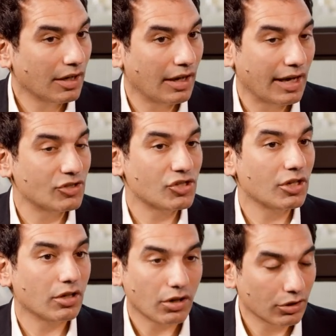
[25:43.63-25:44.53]
Uh, and see
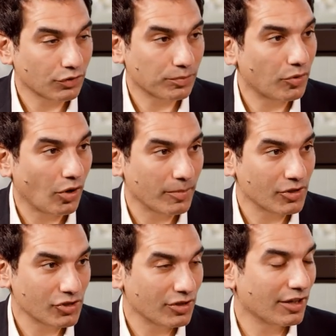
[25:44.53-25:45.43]
a lot of
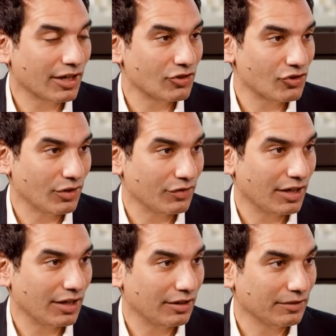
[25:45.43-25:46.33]
promise in the country of
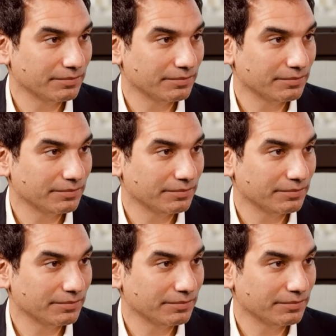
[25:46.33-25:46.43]
Ghana.